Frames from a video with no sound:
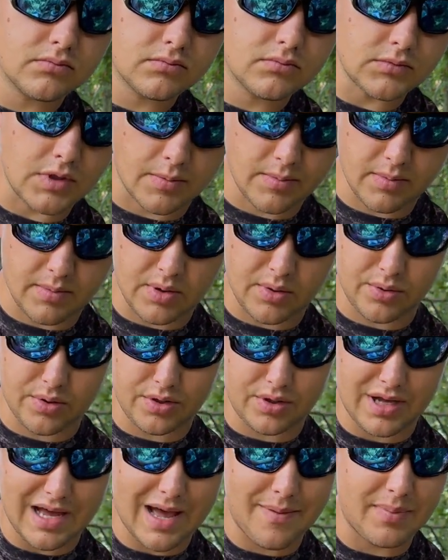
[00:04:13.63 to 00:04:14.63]
I'm gonna be real
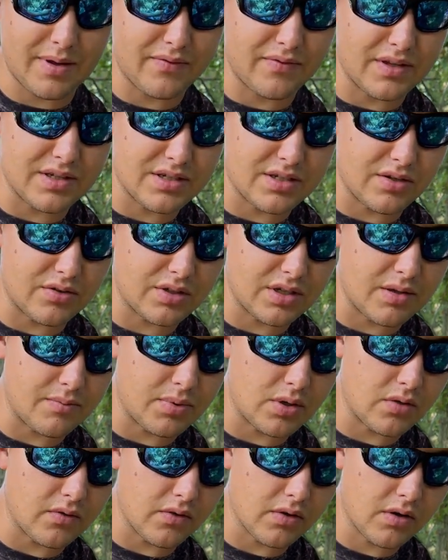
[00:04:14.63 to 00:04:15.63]
happy if this don't dump
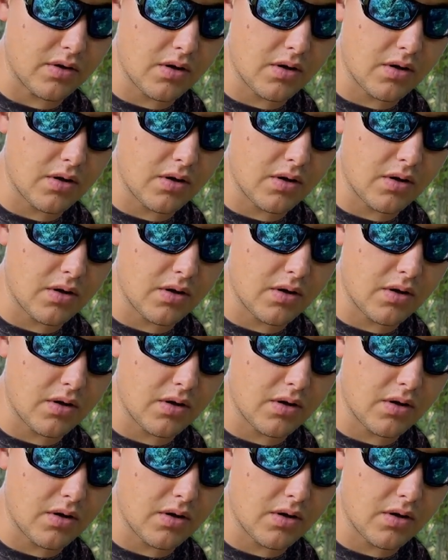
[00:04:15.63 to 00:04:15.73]
over.